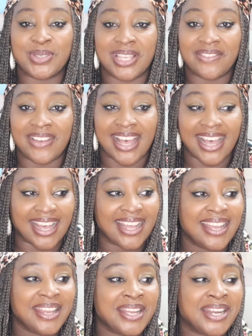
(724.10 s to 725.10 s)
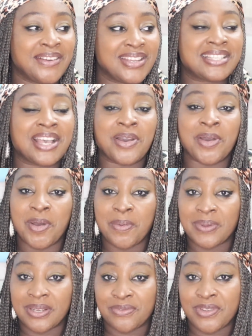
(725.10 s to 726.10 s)
to give her, raise her
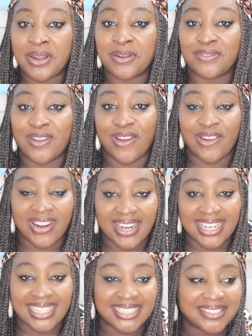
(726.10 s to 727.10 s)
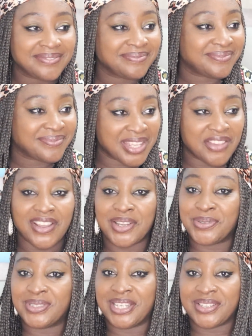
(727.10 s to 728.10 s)
up in the fear of God, give her
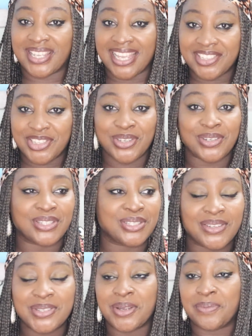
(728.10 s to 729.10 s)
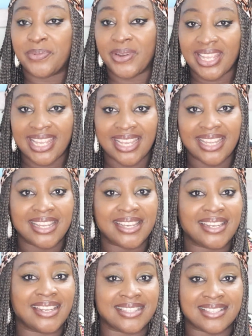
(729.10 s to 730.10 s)
good education, good
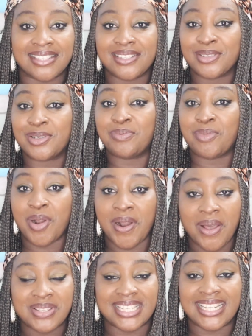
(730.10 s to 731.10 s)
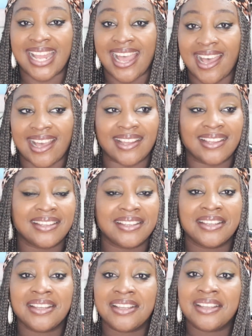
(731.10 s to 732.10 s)
upbringing, instill good morals in her.
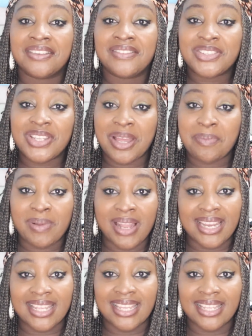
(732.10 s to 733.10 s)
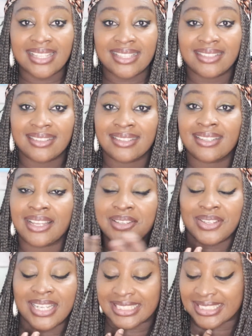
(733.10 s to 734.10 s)
Which other plan again? I
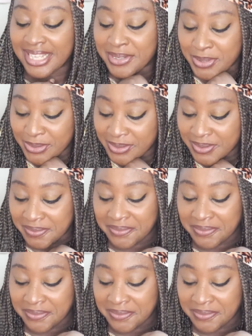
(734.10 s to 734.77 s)
don't understand though.